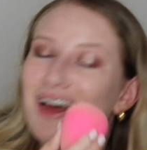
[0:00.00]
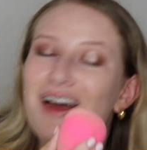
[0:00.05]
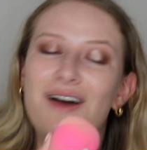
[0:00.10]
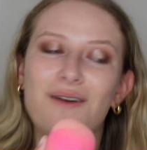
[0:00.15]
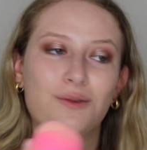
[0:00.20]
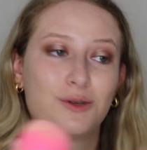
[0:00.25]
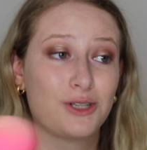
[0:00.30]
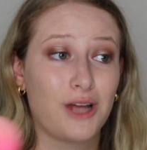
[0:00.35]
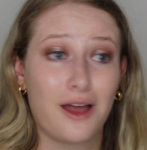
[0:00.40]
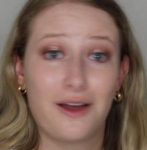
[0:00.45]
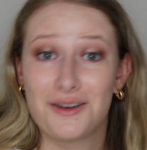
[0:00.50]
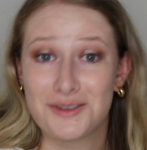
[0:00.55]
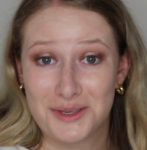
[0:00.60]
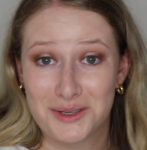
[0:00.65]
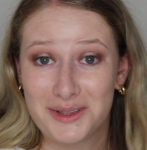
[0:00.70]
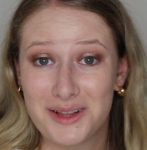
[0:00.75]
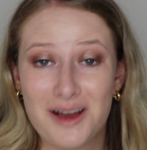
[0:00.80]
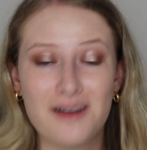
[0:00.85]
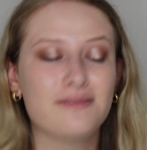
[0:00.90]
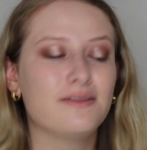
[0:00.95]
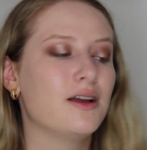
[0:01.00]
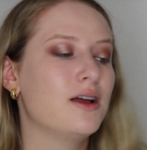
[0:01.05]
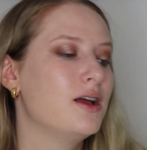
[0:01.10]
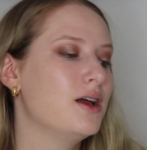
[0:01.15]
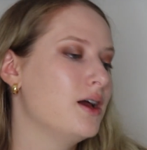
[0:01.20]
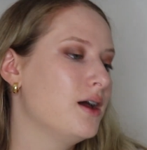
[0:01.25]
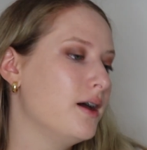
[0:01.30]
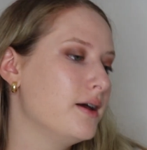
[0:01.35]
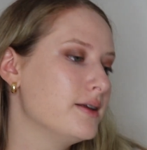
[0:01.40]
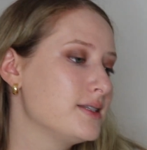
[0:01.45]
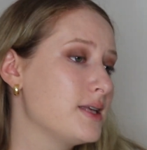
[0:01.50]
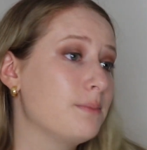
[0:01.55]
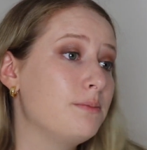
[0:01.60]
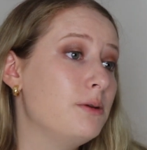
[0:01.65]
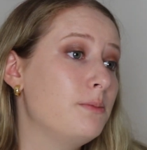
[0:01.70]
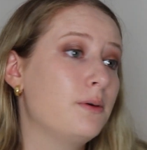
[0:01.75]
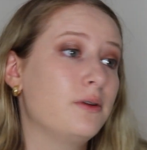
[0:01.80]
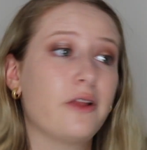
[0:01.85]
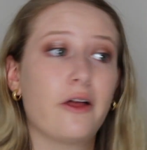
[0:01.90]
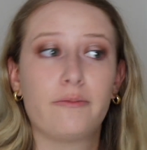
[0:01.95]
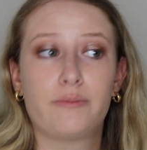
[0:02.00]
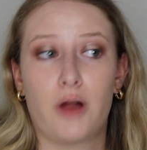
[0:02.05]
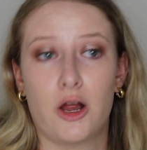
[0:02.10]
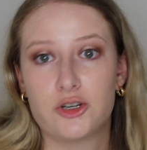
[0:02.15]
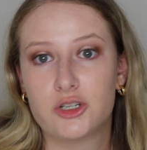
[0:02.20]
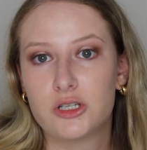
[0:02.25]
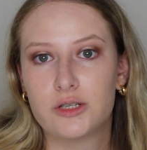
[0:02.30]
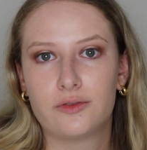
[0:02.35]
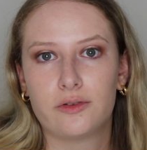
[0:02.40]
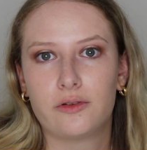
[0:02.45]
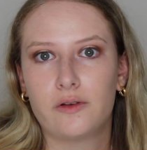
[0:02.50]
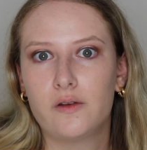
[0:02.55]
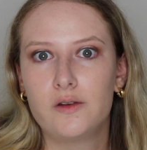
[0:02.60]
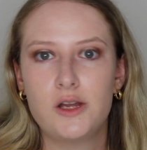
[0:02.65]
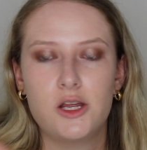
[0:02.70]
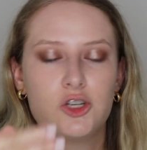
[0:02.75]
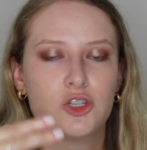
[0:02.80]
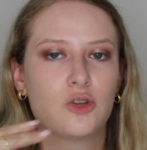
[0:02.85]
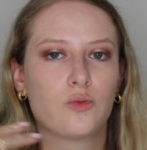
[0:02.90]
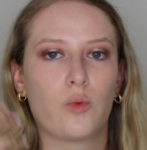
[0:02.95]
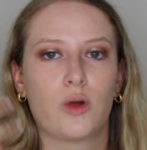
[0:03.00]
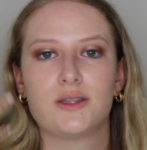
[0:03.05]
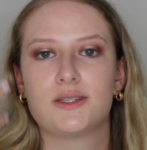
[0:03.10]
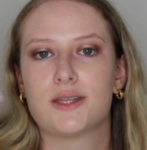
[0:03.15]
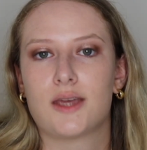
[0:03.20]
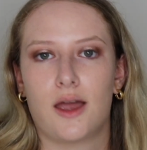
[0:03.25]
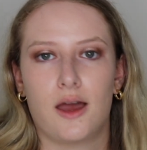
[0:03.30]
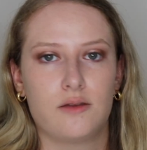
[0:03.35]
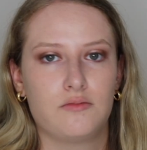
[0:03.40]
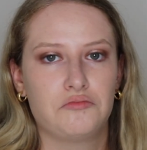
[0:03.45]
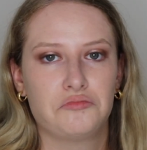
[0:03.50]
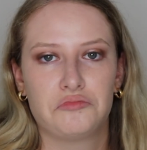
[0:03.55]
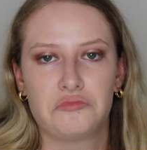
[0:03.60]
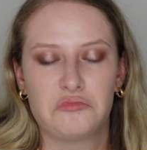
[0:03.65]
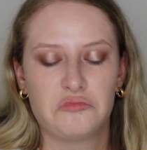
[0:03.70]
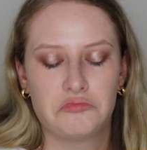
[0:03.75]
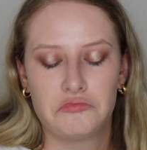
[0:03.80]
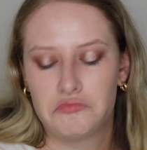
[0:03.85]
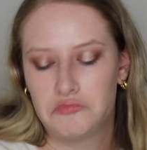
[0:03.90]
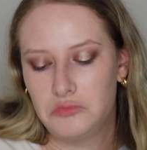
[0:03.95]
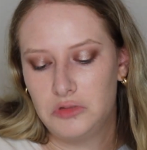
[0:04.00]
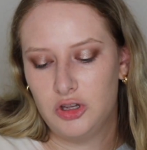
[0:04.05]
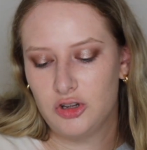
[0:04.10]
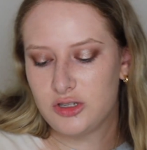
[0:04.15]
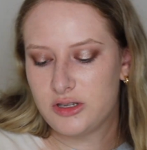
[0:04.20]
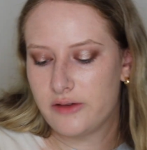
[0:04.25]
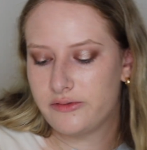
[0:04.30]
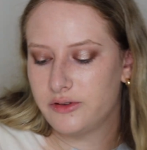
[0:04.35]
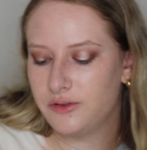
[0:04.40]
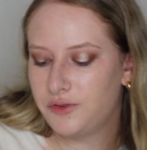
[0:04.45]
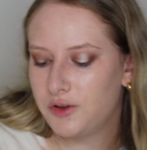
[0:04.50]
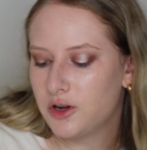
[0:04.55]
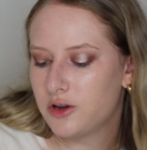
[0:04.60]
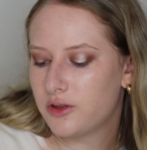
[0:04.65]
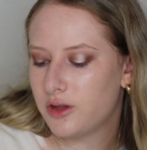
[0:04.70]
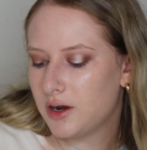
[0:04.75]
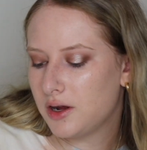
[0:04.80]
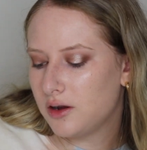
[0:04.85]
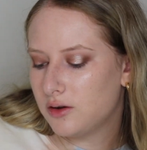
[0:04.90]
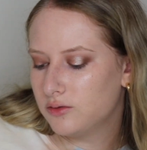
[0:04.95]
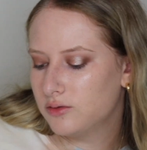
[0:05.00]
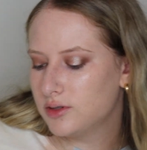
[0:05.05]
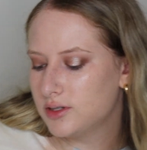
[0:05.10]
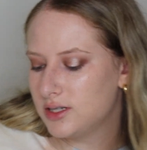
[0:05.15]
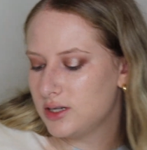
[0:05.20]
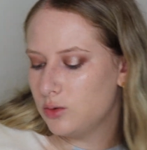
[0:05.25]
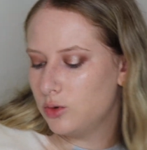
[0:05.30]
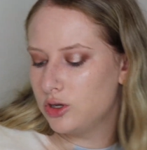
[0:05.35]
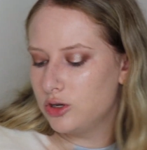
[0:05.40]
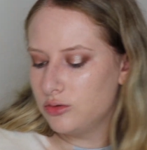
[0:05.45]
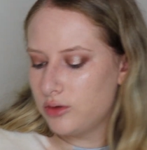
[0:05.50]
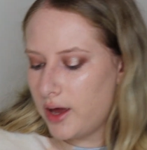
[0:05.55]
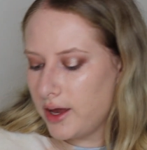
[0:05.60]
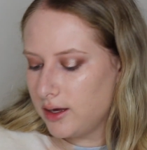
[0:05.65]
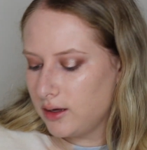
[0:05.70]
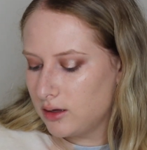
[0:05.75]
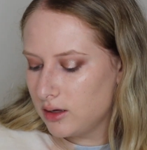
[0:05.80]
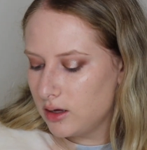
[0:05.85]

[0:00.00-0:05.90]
which I also love. Some people love brushes for foundation. Once again, you'll just have to figure that out and see what you like.